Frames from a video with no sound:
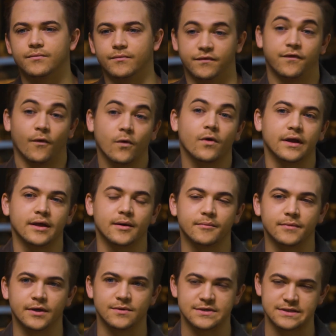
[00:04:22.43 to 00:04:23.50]
for
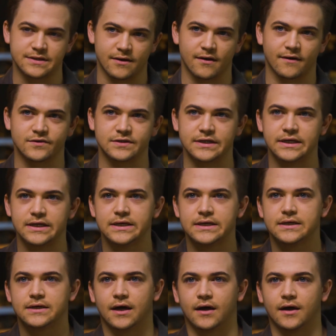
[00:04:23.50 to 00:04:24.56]
him. He wasn't there, obviously,
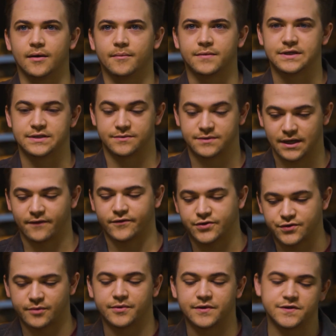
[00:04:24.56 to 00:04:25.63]
because it was kind of a
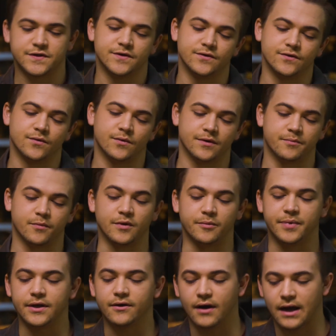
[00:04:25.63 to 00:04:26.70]
tribute to
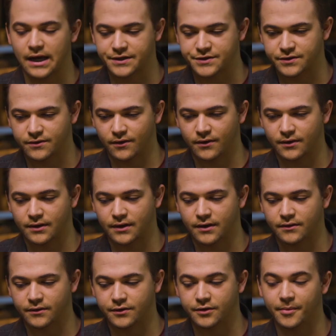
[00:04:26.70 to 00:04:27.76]
with Peter Asher on
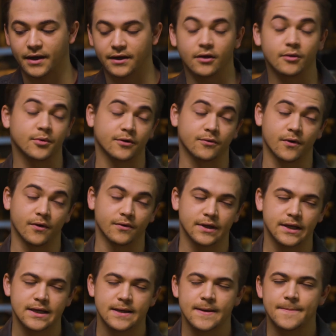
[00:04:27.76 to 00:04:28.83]
Goodbye Yellow Brick Road.
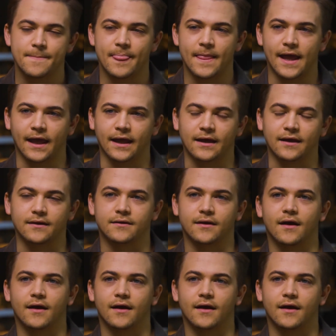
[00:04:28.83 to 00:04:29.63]
And